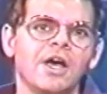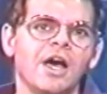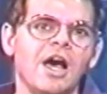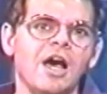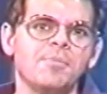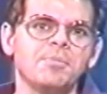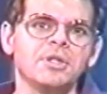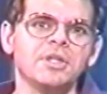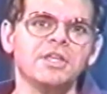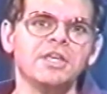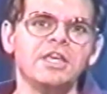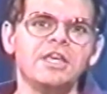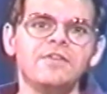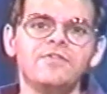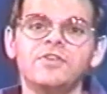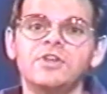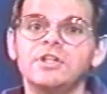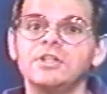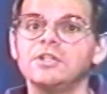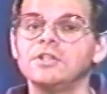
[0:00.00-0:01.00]
I
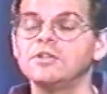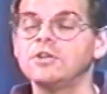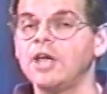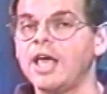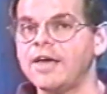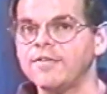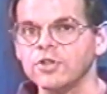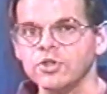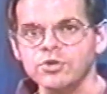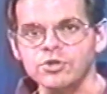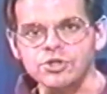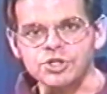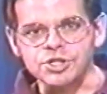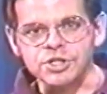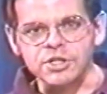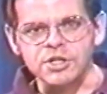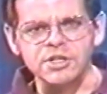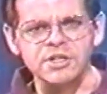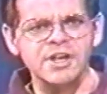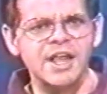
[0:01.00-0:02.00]
believe in
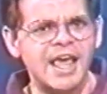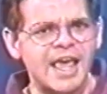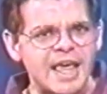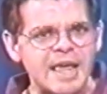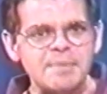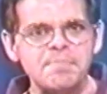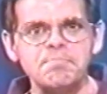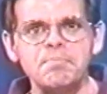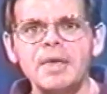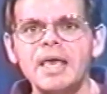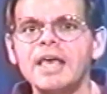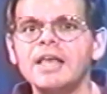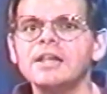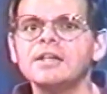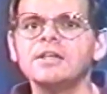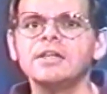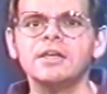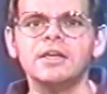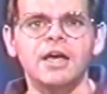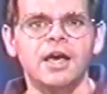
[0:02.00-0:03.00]
evolution, ape
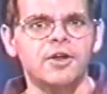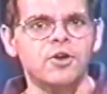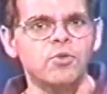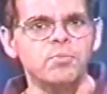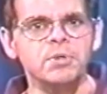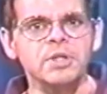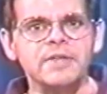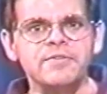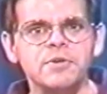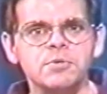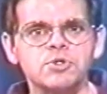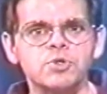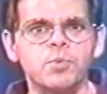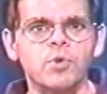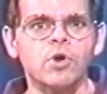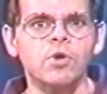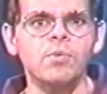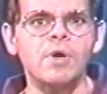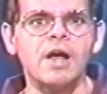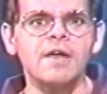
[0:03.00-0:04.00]
men. I don't believe there was a
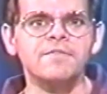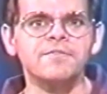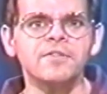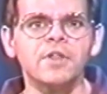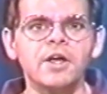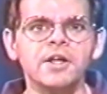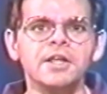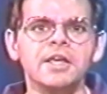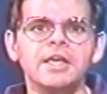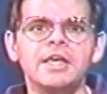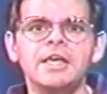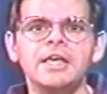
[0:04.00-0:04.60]
worldwide flood.